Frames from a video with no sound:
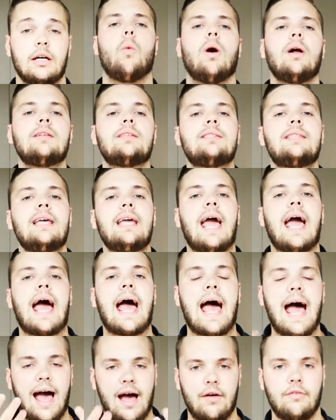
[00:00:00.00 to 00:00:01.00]
Once they
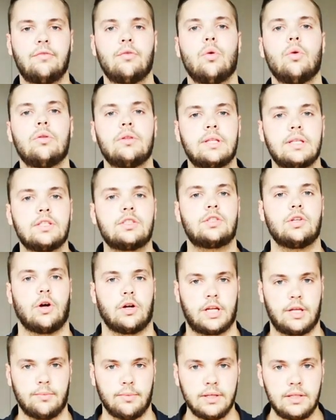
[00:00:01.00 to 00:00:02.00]
have all these
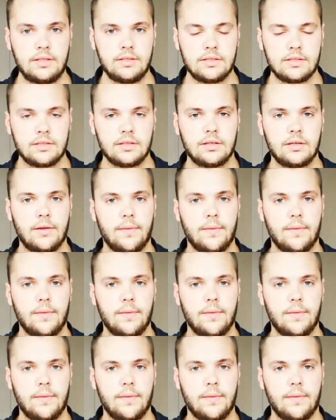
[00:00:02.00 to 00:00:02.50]
documents,